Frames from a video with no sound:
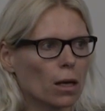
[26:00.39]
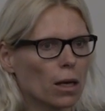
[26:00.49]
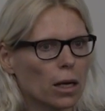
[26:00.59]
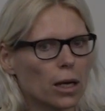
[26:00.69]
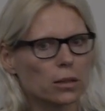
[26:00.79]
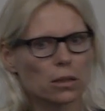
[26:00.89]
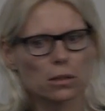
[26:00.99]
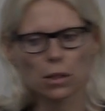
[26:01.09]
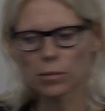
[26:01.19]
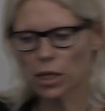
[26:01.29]
And in
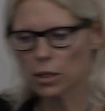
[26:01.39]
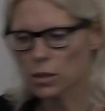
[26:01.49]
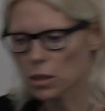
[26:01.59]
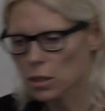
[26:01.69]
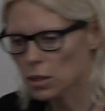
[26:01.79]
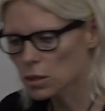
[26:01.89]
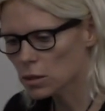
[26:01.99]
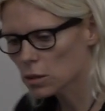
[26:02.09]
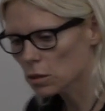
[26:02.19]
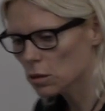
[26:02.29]
some
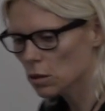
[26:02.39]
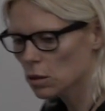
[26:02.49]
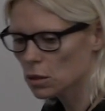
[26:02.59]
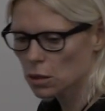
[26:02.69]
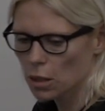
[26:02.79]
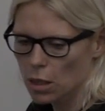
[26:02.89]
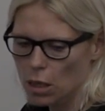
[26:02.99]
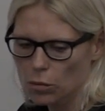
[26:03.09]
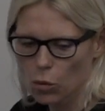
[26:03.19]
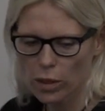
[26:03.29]
cases, so there's
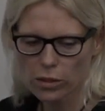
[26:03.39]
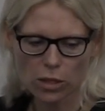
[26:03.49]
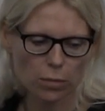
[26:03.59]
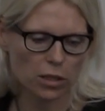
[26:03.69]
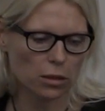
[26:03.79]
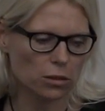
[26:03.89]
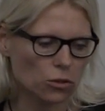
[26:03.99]
one subject in